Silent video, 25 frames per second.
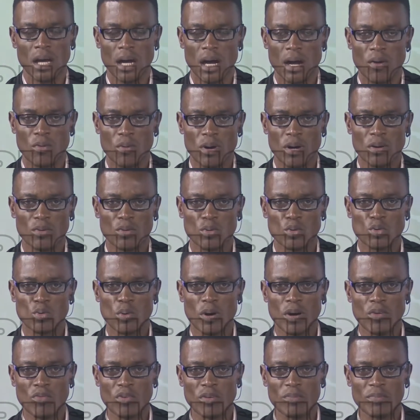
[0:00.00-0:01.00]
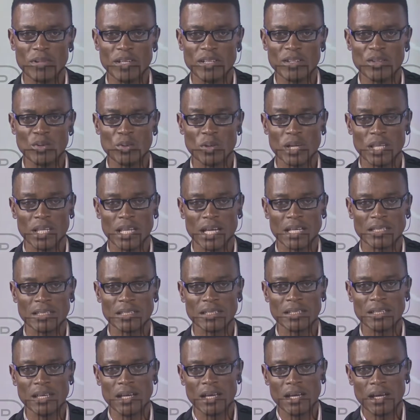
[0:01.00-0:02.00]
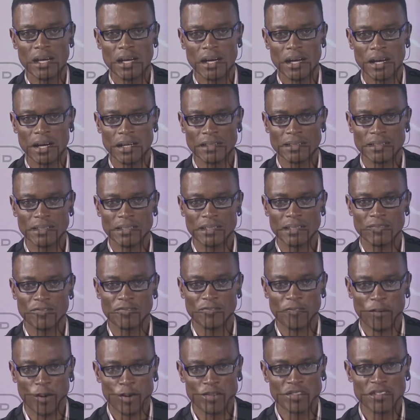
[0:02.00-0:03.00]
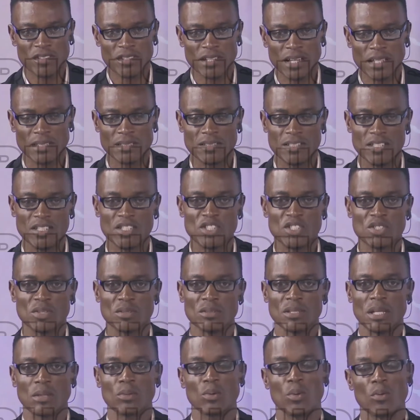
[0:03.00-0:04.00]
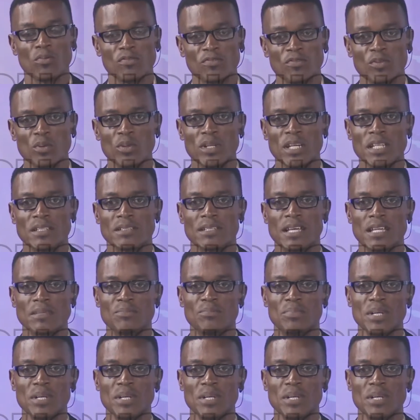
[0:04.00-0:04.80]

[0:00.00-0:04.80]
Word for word: Uh, well, good one. We've been looking at the, uh, the first edition and hopefully it gets